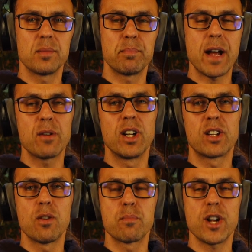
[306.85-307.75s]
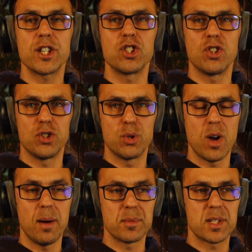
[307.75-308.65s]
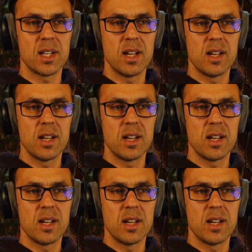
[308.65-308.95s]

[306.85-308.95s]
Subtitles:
parallel compression on drums.